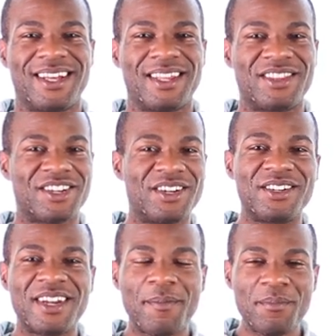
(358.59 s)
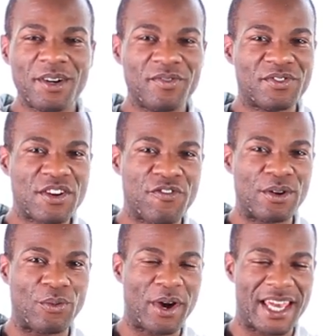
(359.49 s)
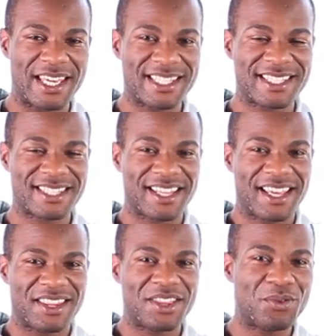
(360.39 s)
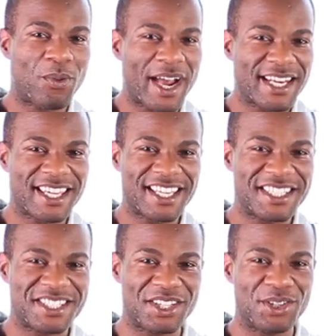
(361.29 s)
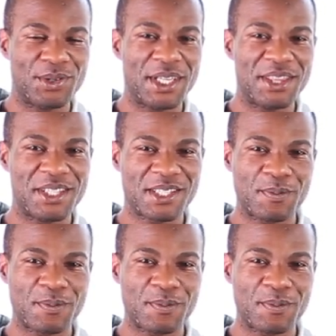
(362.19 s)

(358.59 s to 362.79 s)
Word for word: there are a number of different ways that white can continue in this